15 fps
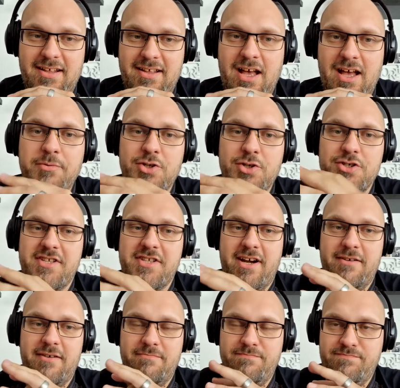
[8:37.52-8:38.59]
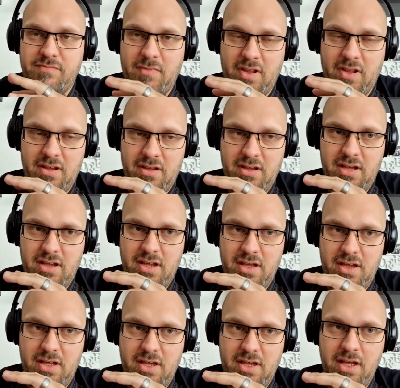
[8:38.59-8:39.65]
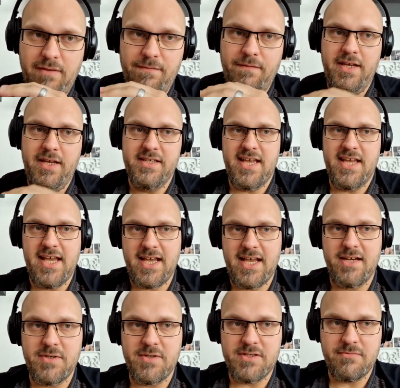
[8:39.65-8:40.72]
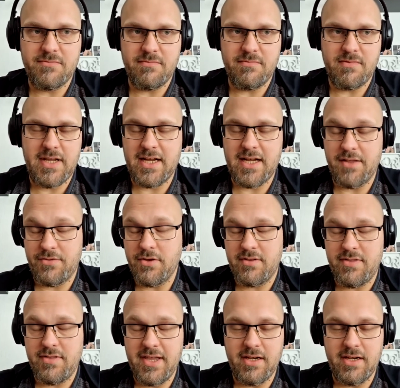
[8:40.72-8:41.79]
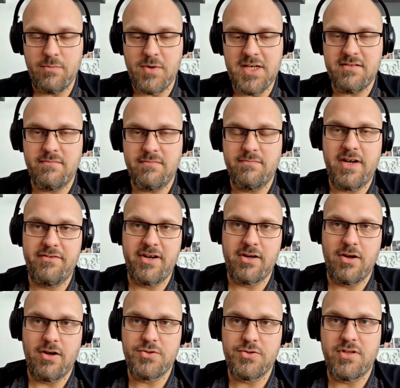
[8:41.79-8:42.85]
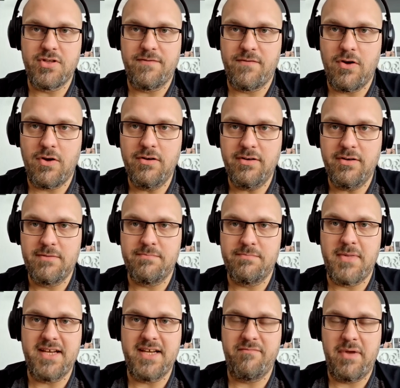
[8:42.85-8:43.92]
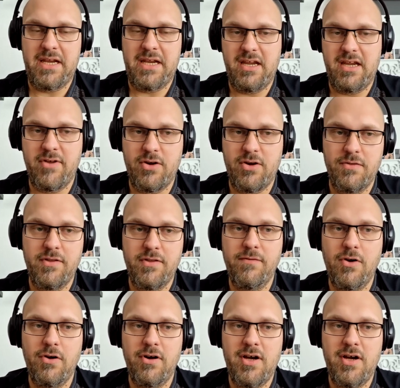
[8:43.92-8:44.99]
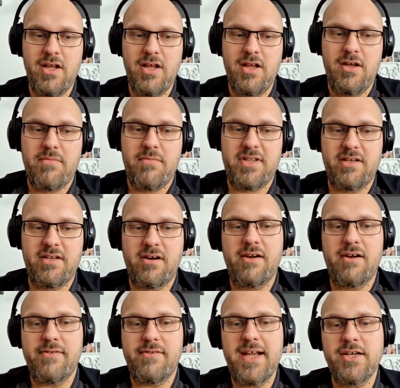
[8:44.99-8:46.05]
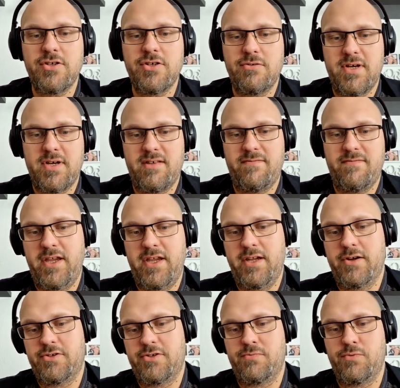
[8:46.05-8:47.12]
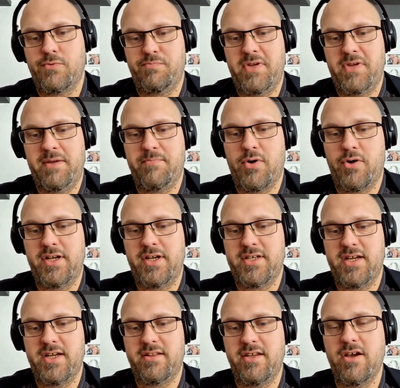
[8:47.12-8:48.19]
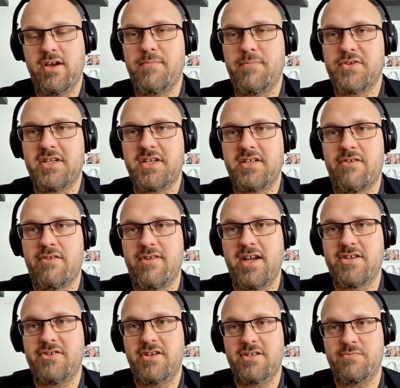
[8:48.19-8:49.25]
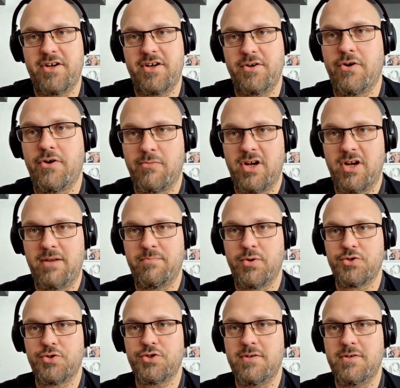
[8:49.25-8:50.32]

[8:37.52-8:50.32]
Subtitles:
Options there. If his hand was like I think it was very close to the floor, it might have been even on the floor, but the direction where the fingers would be pointing, the opposite direction is where you normally push.